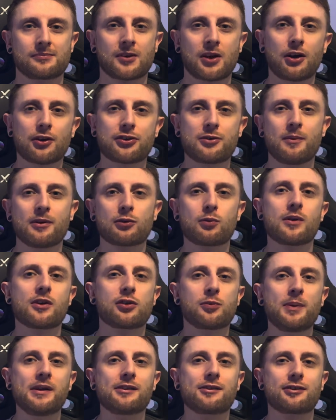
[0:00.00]
Customers want to
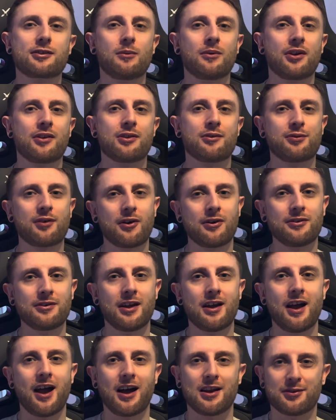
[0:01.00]
speak to someone on the phone
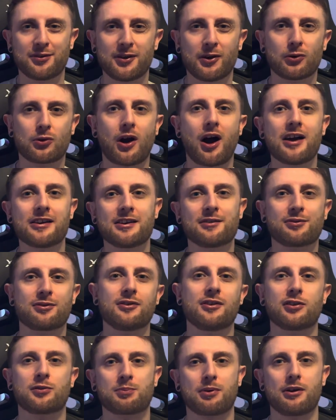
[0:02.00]
and feel guided through
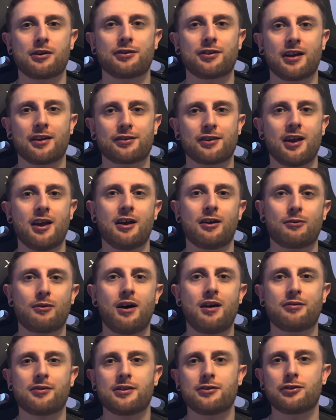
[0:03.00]
this process,
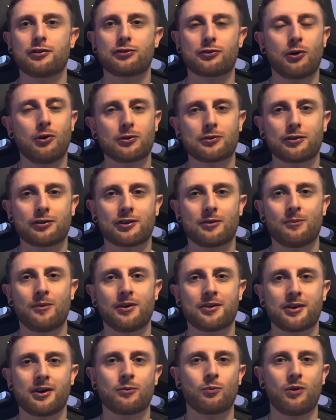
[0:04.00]
rather than just talk to
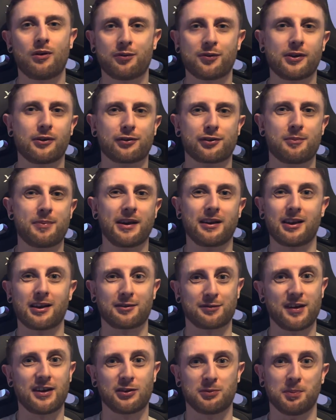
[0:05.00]
someone on what feels a bit
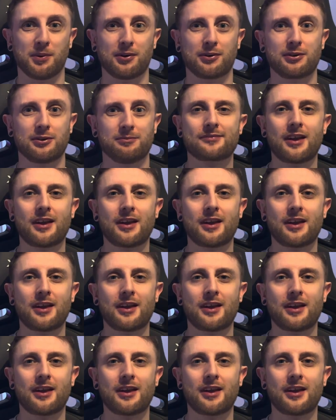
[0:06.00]
like Facebook.